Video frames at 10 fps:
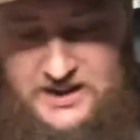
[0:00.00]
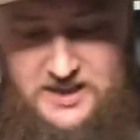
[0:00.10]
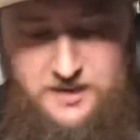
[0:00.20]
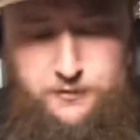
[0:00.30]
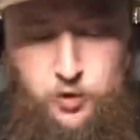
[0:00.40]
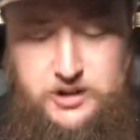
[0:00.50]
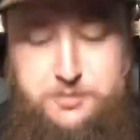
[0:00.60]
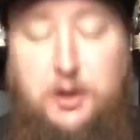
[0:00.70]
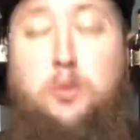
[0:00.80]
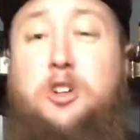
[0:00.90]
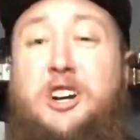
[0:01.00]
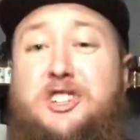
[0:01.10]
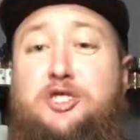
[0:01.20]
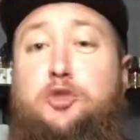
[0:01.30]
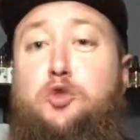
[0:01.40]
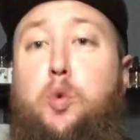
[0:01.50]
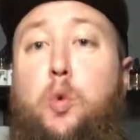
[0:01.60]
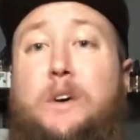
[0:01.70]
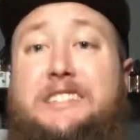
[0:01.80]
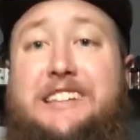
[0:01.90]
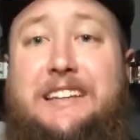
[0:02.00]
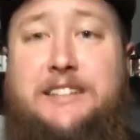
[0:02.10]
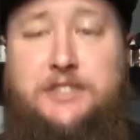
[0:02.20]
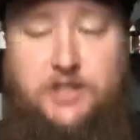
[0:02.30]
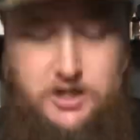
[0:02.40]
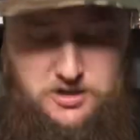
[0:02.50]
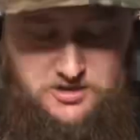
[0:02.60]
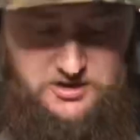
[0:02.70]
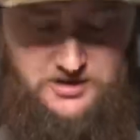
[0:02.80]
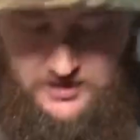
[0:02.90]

The four ounce butter will cost you $20.